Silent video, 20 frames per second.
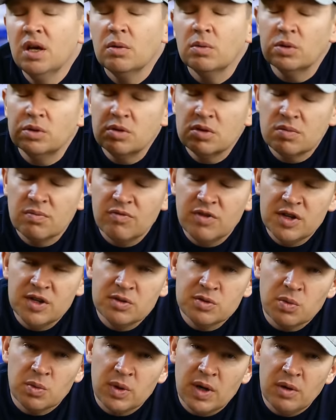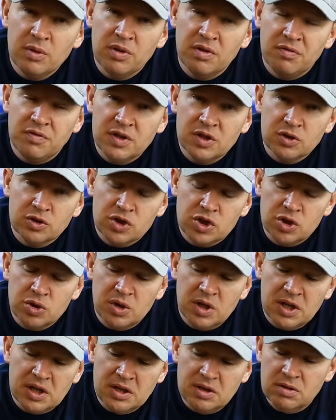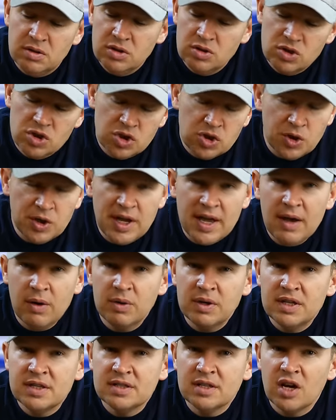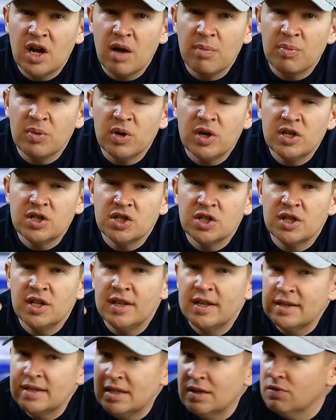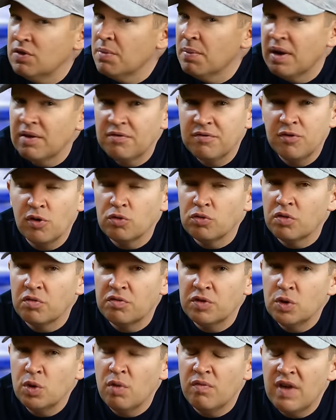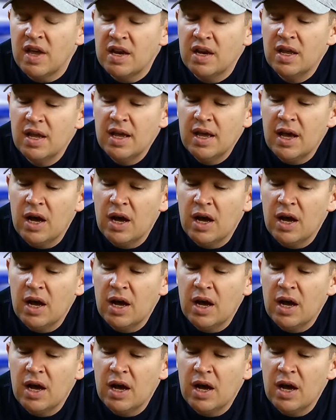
We'll do some videos when we're out in the field shooting and show you how it is in operation and then give you my full review of it.